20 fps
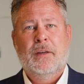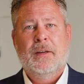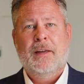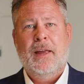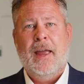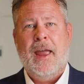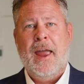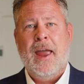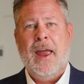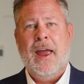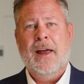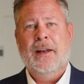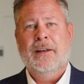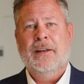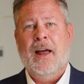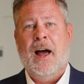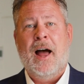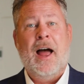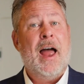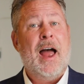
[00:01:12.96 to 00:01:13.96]

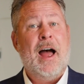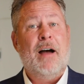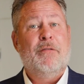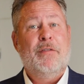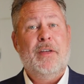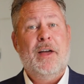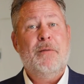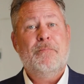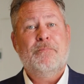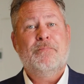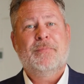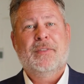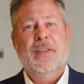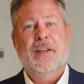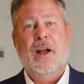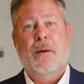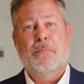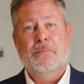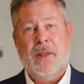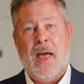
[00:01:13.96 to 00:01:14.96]
not have them,
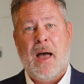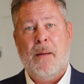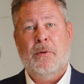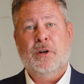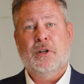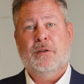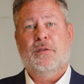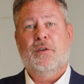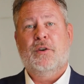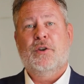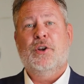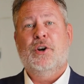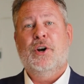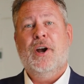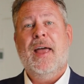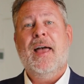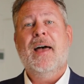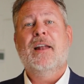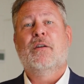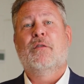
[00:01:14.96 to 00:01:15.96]
then I'm that much further
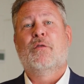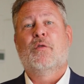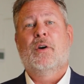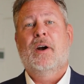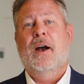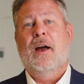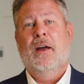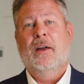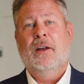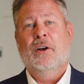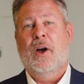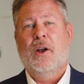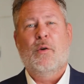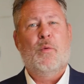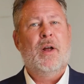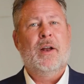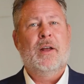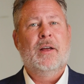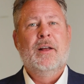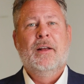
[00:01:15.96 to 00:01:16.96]
ahead of where I don't
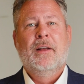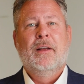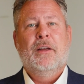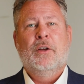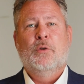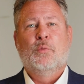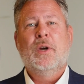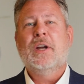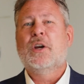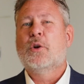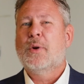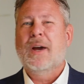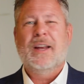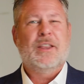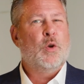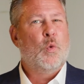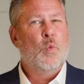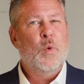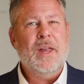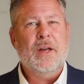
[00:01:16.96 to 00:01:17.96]
want to recreate
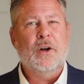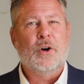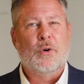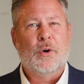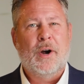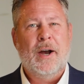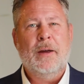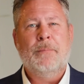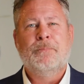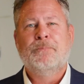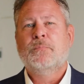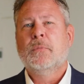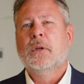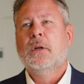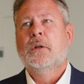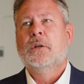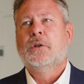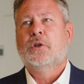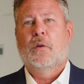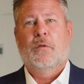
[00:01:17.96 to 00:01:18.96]
the wheel, right?
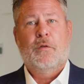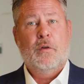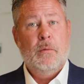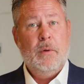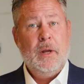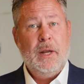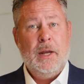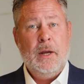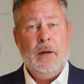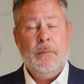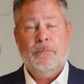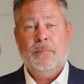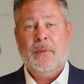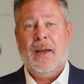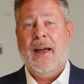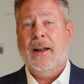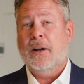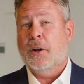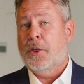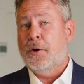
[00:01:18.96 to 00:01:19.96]
So for me,
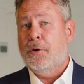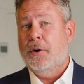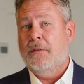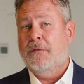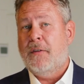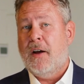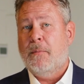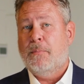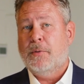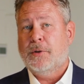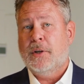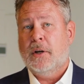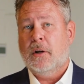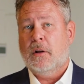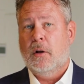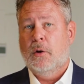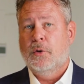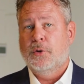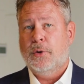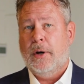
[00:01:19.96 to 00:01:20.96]
I had a 35%
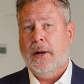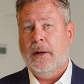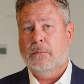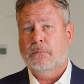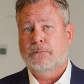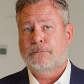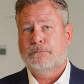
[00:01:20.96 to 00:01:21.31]
close rate,